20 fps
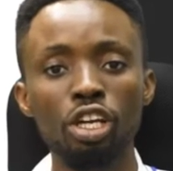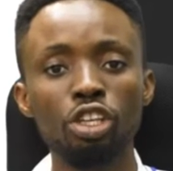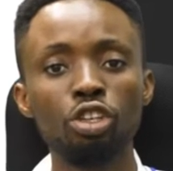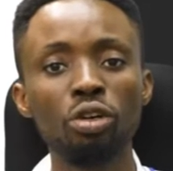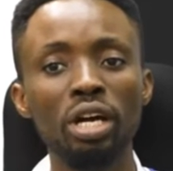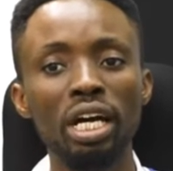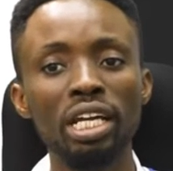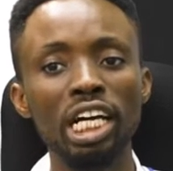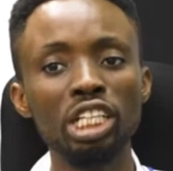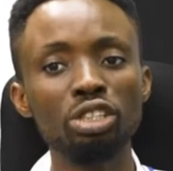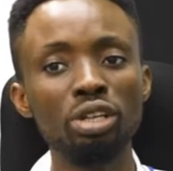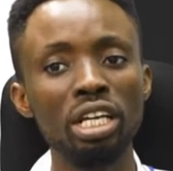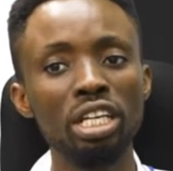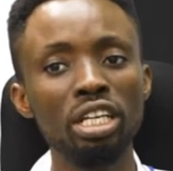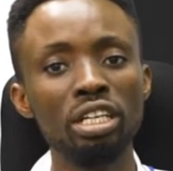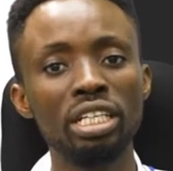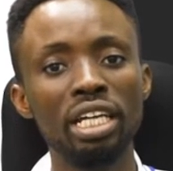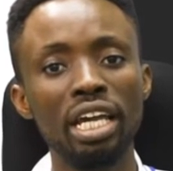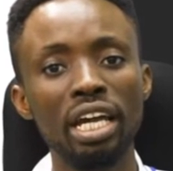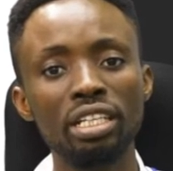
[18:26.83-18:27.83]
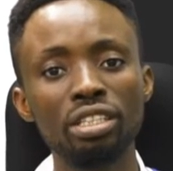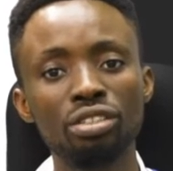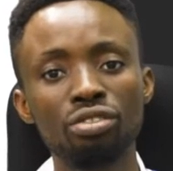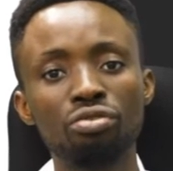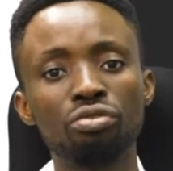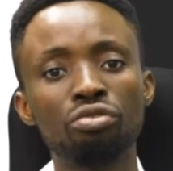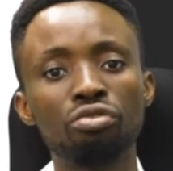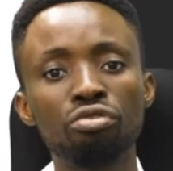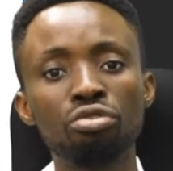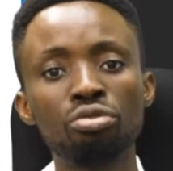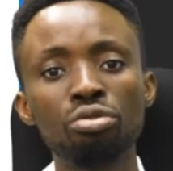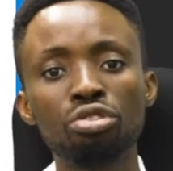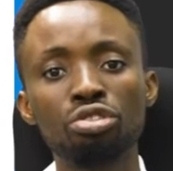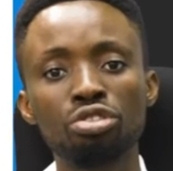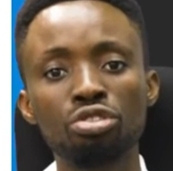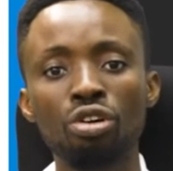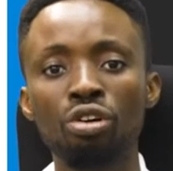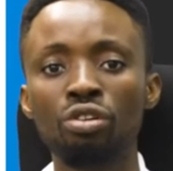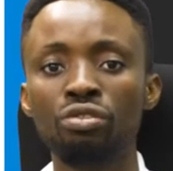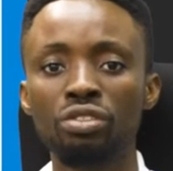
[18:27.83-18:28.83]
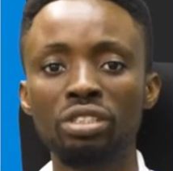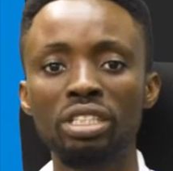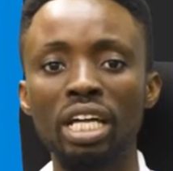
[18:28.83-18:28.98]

you can actually get foodstuffs